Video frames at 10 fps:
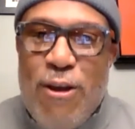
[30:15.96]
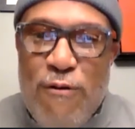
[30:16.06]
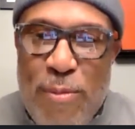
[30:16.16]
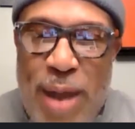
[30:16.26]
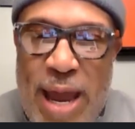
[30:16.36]
you
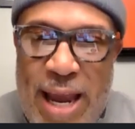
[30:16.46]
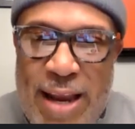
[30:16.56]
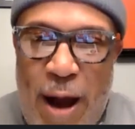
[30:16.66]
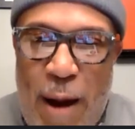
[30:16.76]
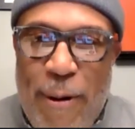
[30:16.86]
for being
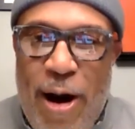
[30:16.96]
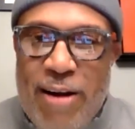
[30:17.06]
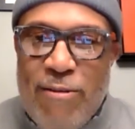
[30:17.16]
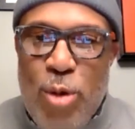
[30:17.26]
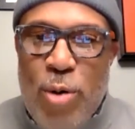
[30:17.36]
a part
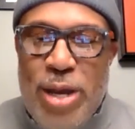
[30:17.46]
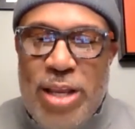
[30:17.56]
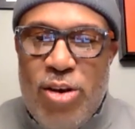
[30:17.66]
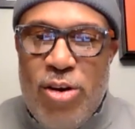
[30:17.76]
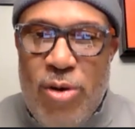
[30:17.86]
of what we
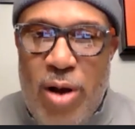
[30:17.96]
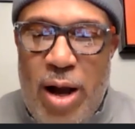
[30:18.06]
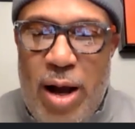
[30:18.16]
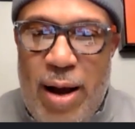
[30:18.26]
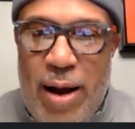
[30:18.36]
do.
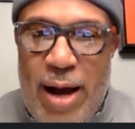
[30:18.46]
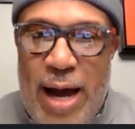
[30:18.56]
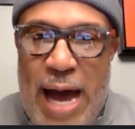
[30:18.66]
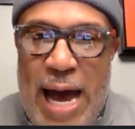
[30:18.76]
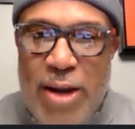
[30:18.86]
I
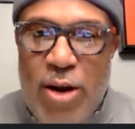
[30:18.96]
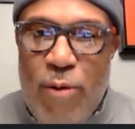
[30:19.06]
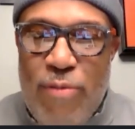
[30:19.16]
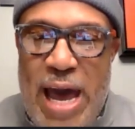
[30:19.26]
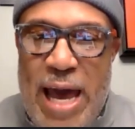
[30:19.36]

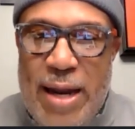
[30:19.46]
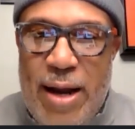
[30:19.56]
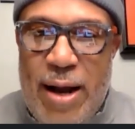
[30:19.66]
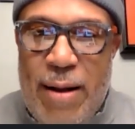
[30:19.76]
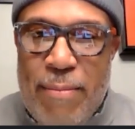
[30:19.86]
know that,
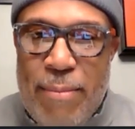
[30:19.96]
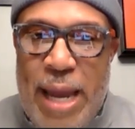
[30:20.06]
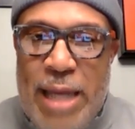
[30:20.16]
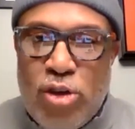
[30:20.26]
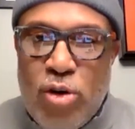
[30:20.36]

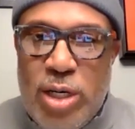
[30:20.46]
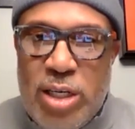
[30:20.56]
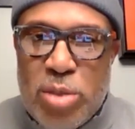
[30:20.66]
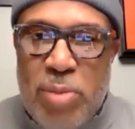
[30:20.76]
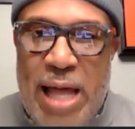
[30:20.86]
man, Jordan
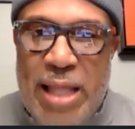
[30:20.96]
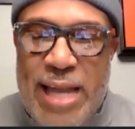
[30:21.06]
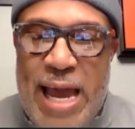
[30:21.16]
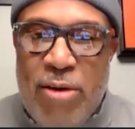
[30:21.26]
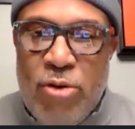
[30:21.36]
is smiling
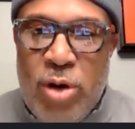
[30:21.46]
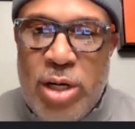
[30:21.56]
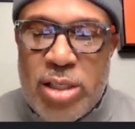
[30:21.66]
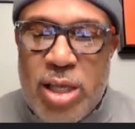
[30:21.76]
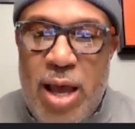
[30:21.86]
down on
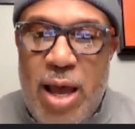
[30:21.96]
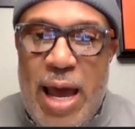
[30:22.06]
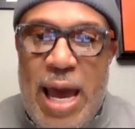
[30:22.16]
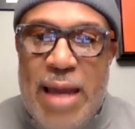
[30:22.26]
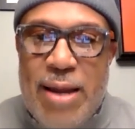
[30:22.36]
us.
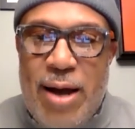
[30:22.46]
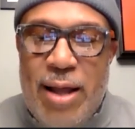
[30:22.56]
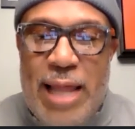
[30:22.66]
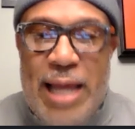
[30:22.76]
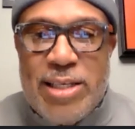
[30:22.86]
And
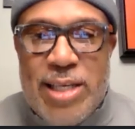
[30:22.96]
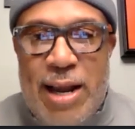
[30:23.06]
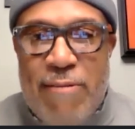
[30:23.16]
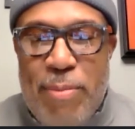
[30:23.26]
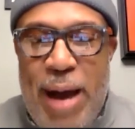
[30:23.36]
like I said,
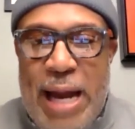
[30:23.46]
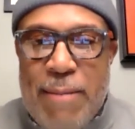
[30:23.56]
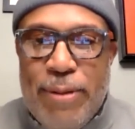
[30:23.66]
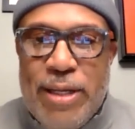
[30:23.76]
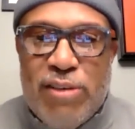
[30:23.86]
everybody,
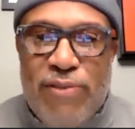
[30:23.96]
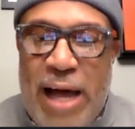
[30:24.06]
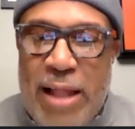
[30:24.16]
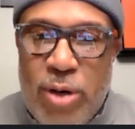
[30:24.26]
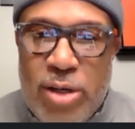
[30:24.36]
please
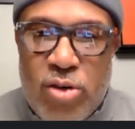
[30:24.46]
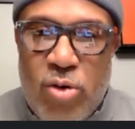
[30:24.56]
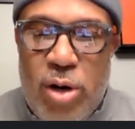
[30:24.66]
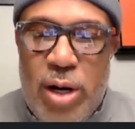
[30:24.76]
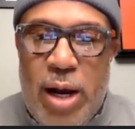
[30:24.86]
follow us
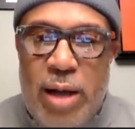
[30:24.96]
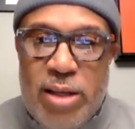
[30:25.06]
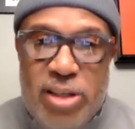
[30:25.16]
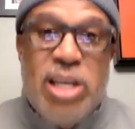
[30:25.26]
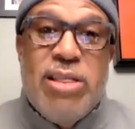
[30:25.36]
on
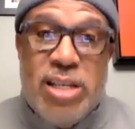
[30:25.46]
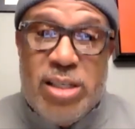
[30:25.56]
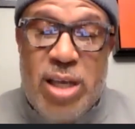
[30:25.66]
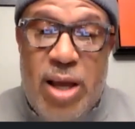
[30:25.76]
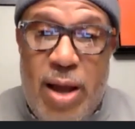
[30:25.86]
see this